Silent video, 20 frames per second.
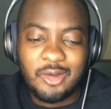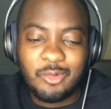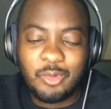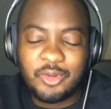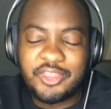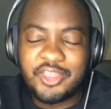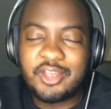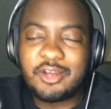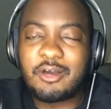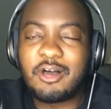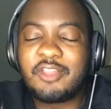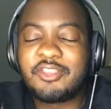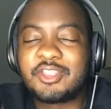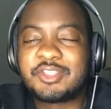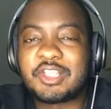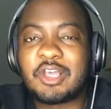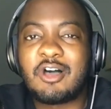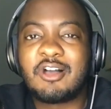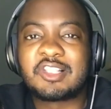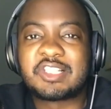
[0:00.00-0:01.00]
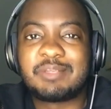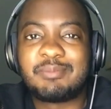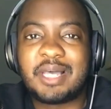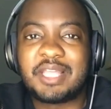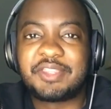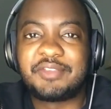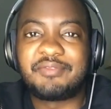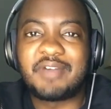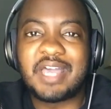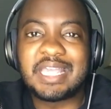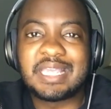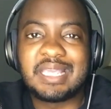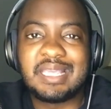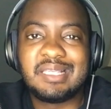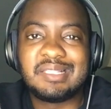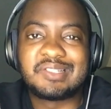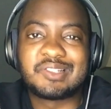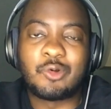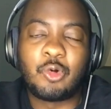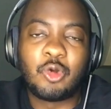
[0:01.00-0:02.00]
Within all the talks about the
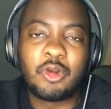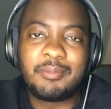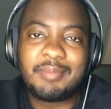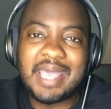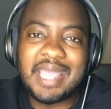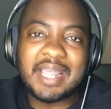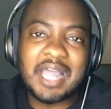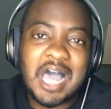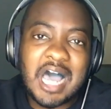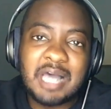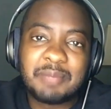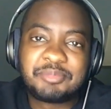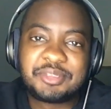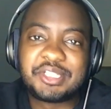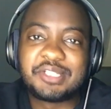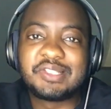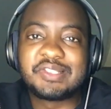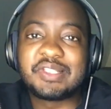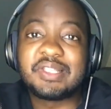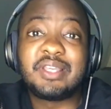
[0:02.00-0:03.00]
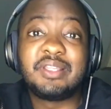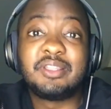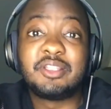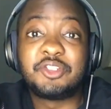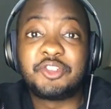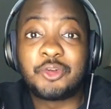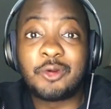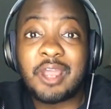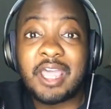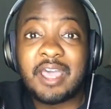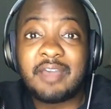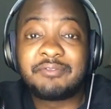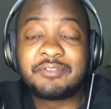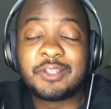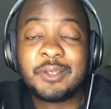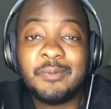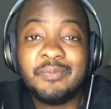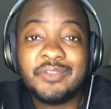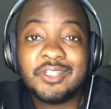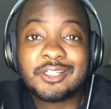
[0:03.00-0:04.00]
Vikings quarterback options in the
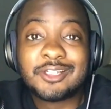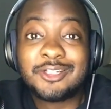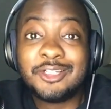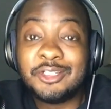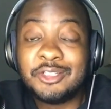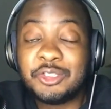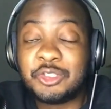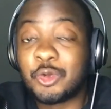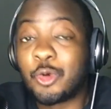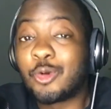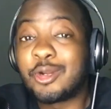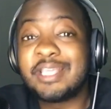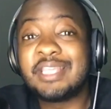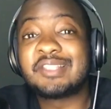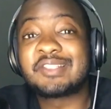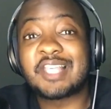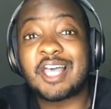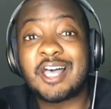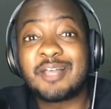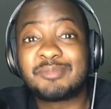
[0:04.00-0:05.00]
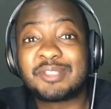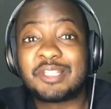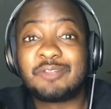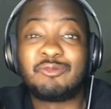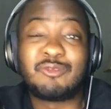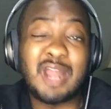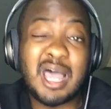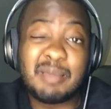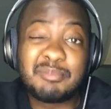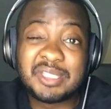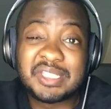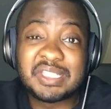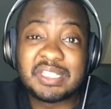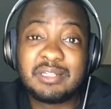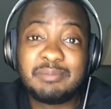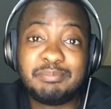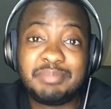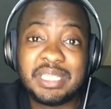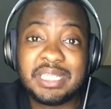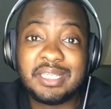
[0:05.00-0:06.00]
draft, could Dorian Thompson
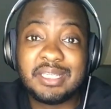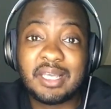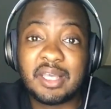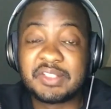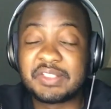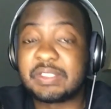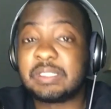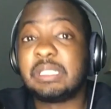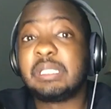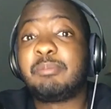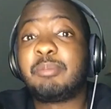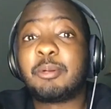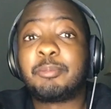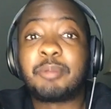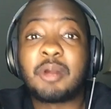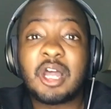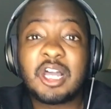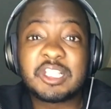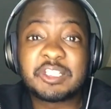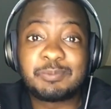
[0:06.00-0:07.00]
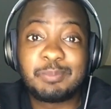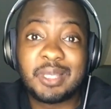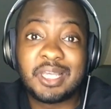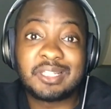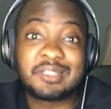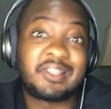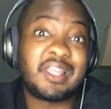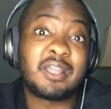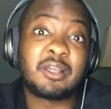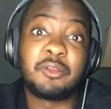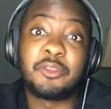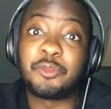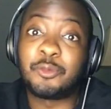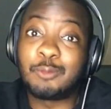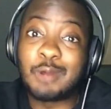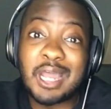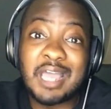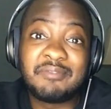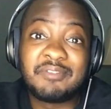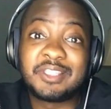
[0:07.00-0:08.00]
Robinson be a sleeper prospect that could
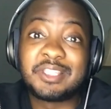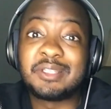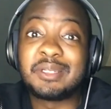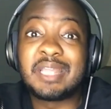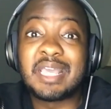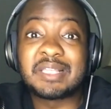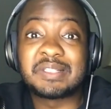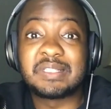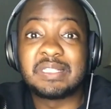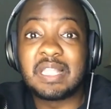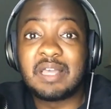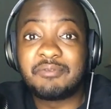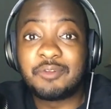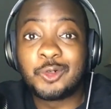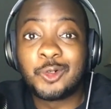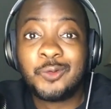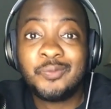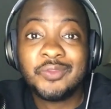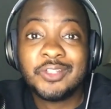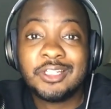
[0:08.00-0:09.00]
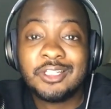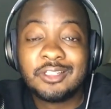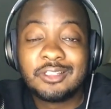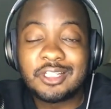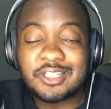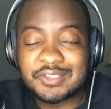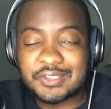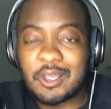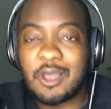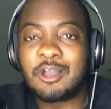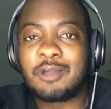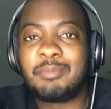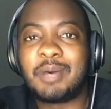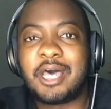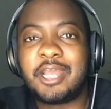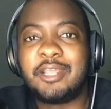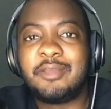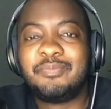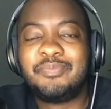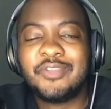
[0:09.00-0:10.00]
thrive at the next level? Let's talk
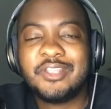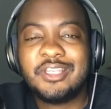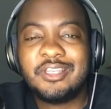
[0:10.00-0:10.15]
about it.